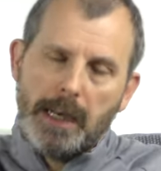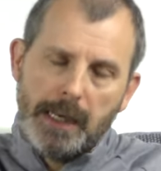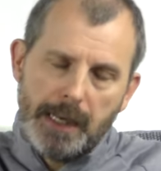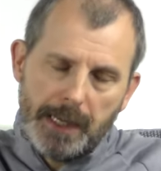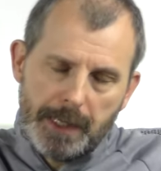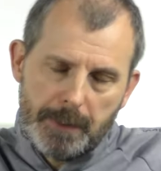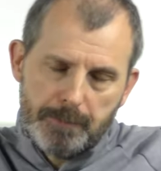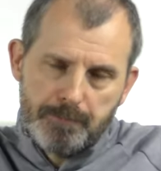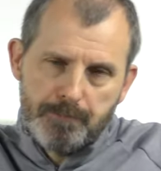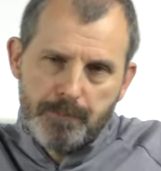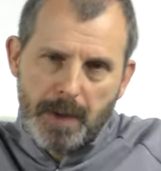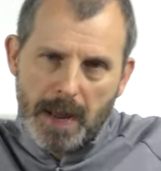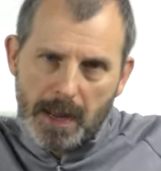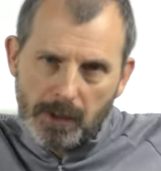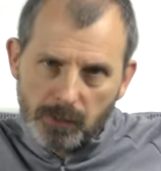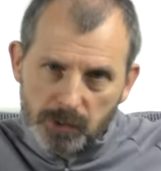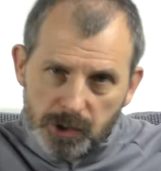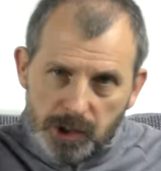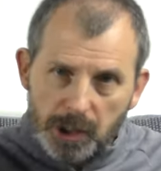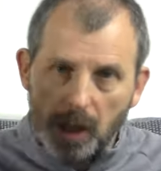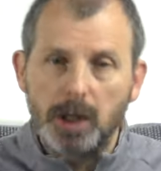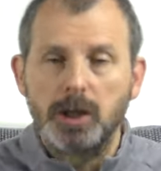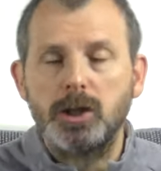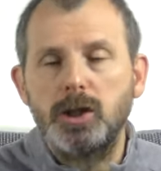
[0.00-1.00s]
let it
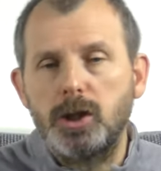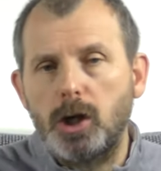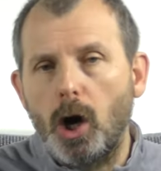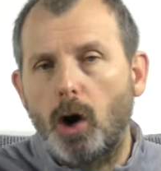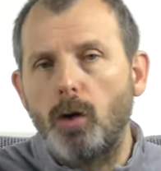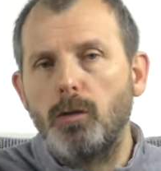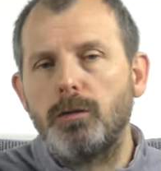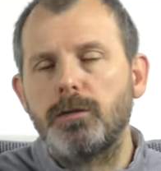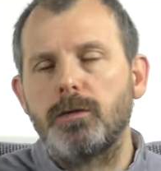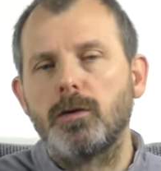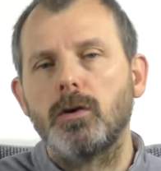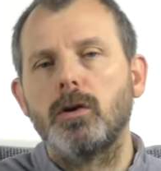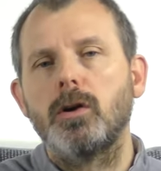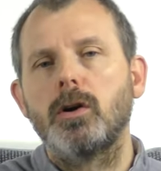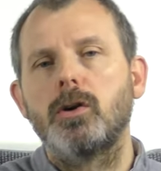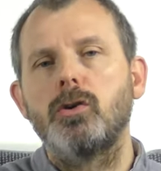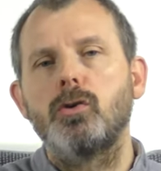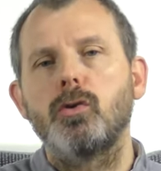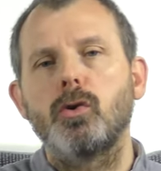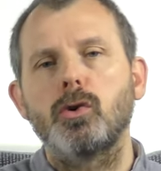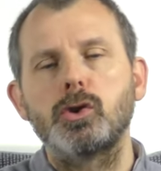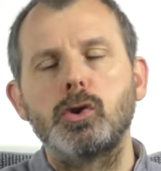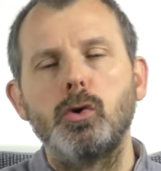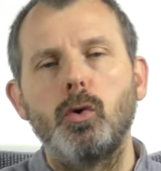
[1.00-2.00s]
bounce and go for a
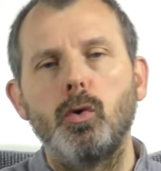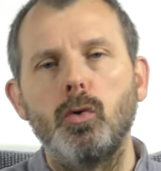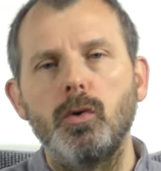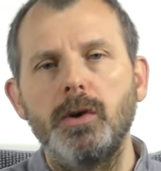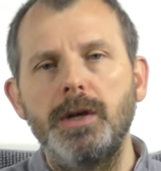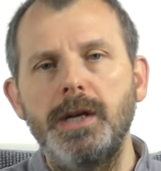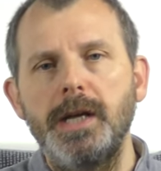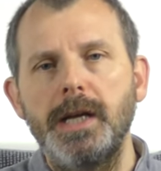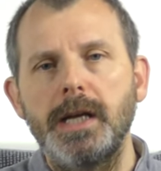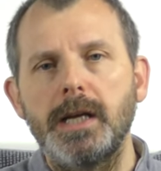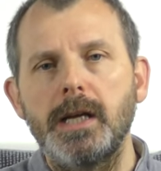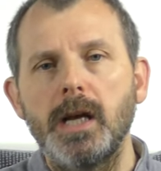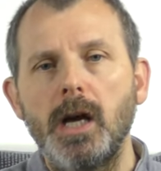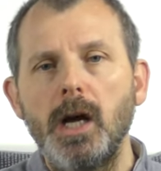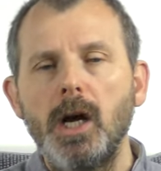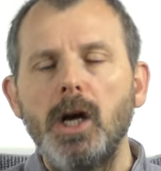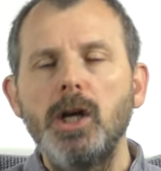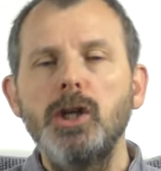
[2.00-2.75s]
cross-court nick.